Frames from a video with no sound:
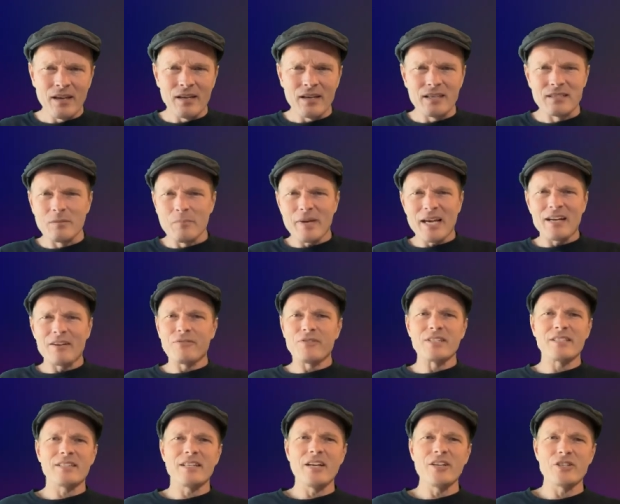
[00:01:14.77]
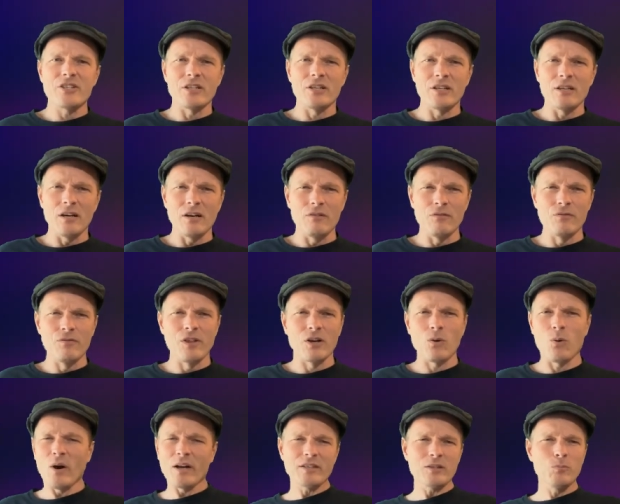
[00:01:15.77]
is a manifestation of the
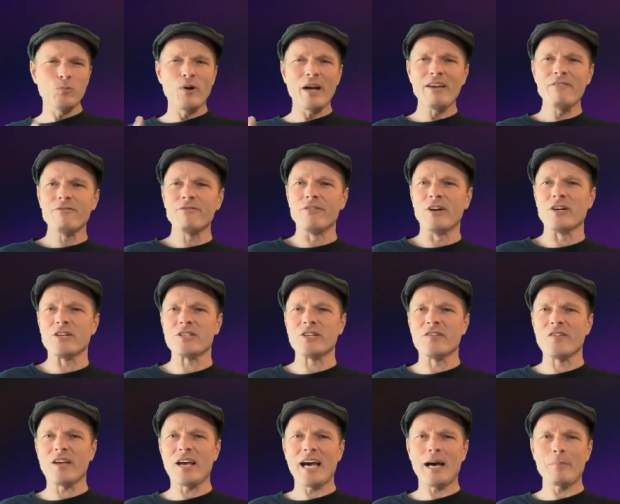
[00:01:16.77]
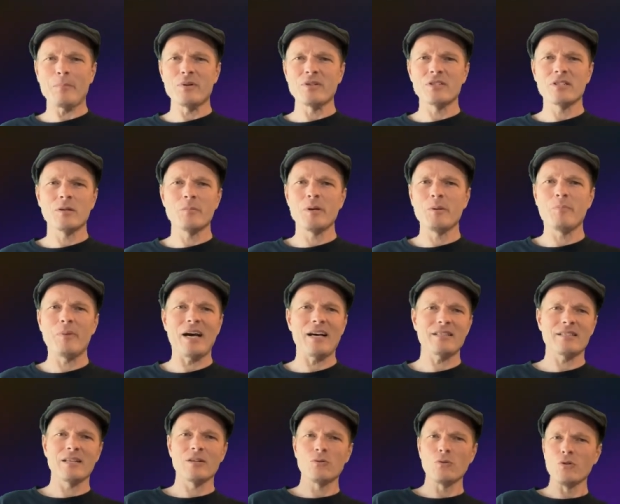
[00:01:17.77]
quantum wave function that happens to be
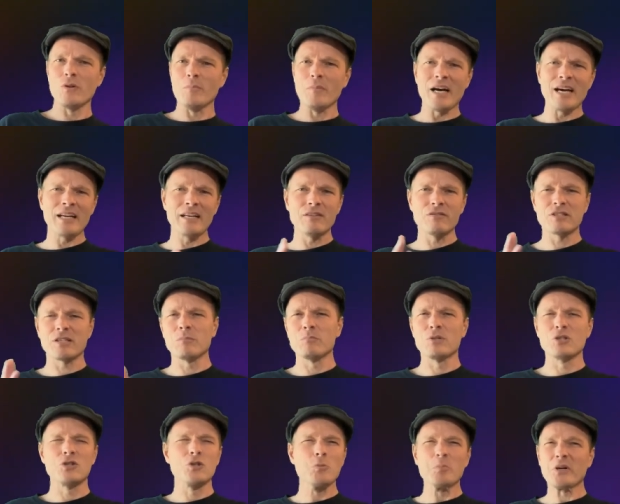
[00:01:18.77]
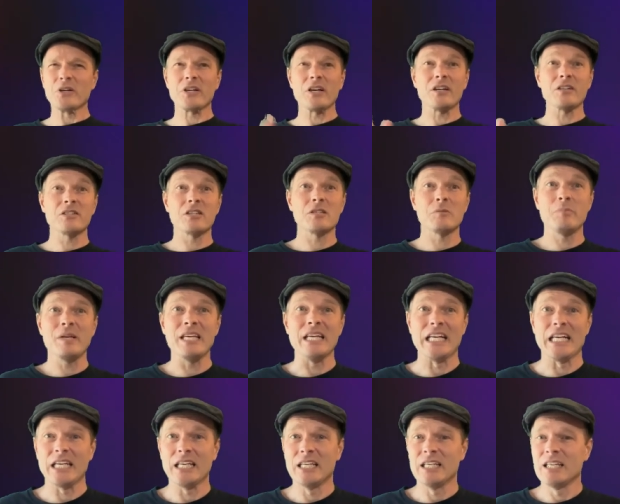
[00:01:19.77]
passing through the mind of some superconscious
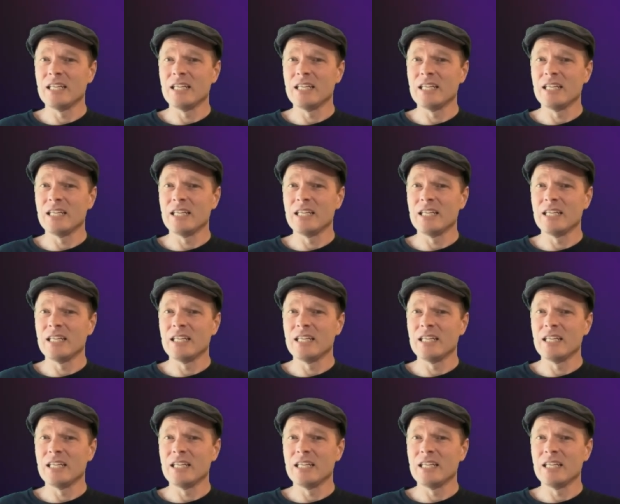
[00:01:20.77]
being.